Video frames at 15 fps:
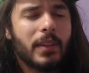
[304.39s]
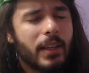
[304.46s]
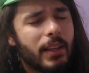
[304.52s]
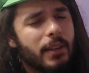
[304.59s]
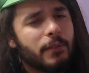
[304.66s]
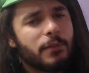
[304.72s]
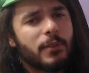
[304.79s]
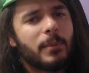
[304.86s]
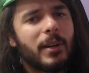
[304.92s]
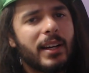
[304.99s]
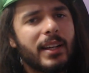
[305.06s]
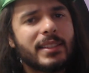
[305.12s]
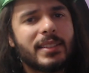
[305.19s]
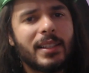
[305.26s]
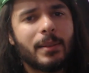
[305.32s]
And for my
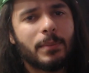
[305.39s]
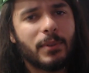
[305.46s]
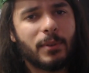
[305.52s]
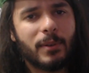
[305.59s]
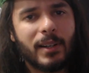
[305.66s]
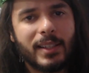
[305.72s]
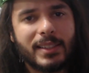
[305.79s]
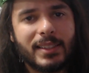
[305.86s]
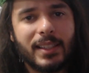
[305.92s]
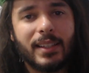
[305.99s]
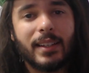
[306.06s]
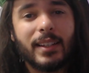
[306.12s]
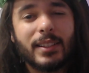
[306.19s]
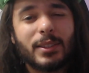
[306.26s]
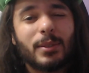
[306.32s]
example where I said
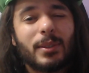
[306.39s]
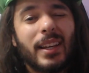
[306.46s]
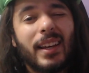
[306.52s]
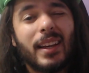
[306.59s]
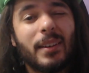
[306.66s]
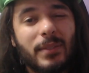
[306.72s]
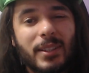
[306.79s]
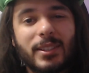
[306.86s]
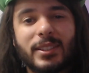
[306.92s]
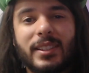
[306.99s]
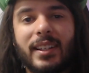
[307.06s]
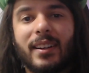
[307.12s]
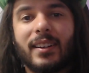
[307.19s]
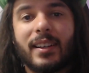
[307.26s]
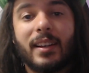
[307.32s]
it's okay if they're
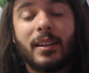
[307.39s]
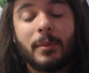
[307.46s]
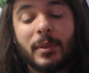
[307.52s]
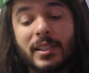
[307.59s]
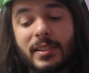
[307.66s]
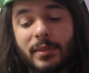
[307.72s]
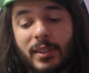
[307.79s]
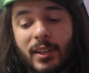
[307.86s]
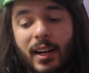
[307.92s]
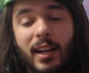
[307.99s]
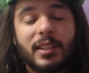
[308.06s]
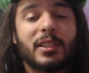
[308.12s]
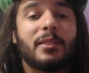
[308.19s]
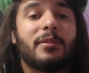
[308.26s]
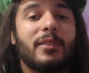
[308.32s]
generic enemies if they're
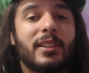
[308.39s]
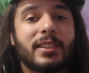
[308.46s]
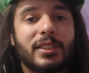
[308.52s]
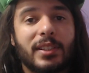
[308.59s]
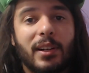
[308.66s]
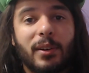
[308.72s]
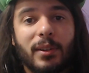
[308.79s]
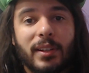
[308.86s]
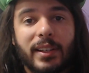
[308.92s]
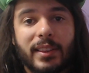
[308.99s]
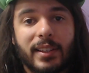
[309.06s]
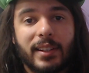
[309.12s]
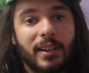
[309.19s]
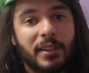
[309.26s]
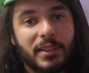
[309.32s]
actually fleshed out like the
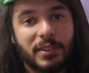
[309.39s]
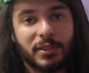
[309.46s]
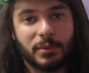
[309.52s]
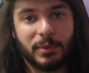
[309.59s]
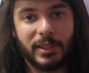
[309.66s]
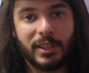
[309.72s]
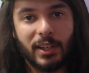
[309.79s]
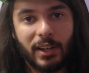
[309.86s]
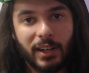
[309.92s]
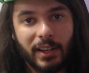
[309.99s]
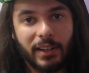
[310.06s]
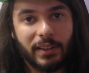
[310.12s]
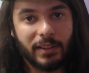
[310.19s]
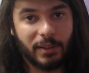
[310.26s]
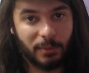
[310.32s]
characters we got
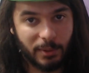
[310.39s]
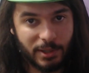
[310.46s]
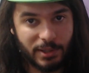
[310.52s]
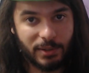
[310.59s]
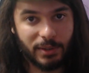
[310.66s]
in the original